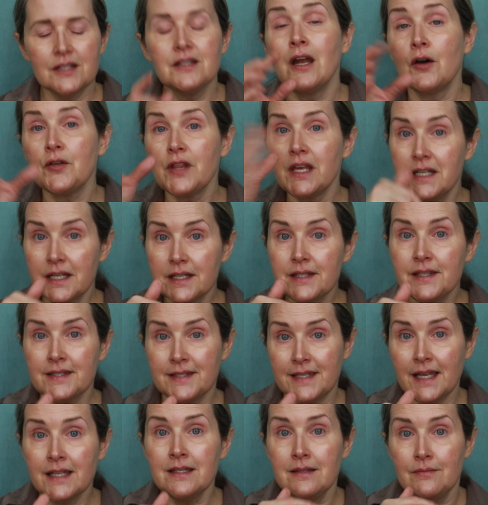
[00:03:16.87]
Now they did
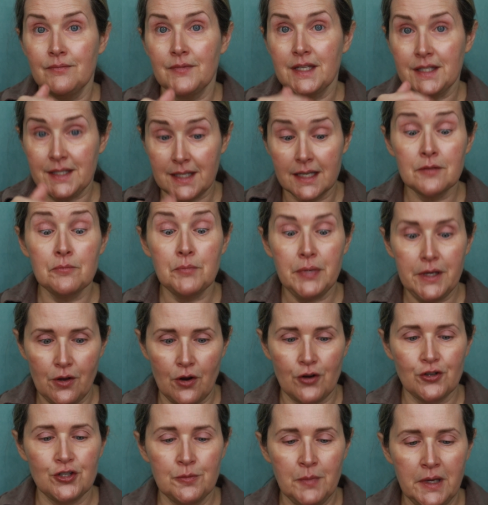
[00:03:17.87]
send this in
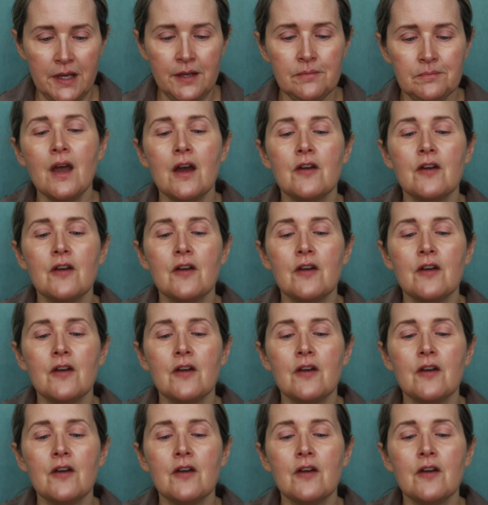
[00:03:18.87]
PR to me.